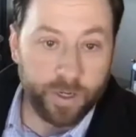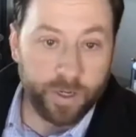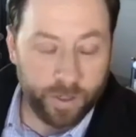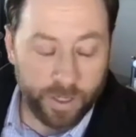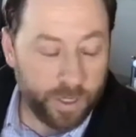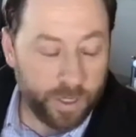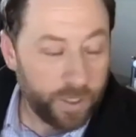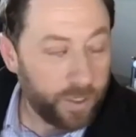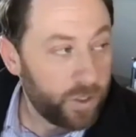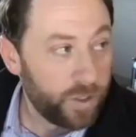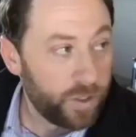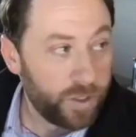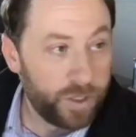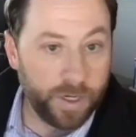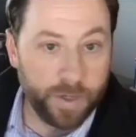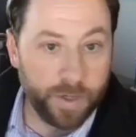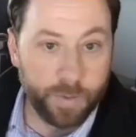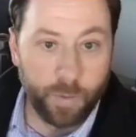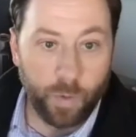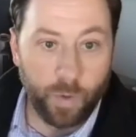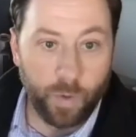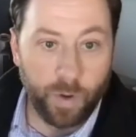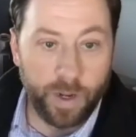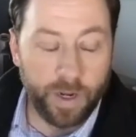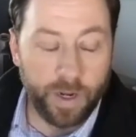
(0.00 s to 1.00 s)
interesting
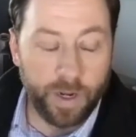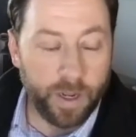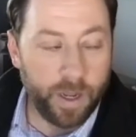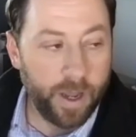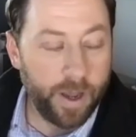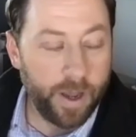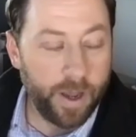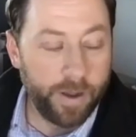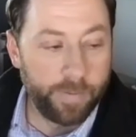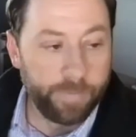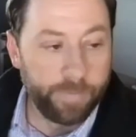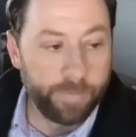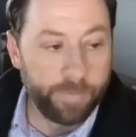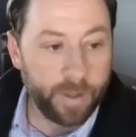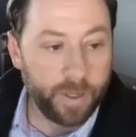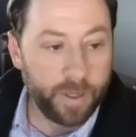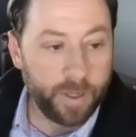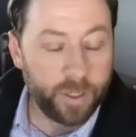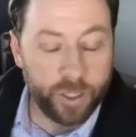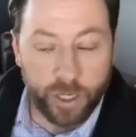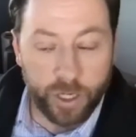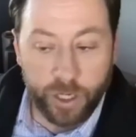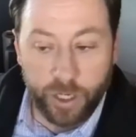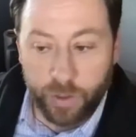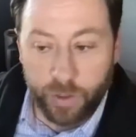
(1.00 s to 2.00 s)
point. Jenny,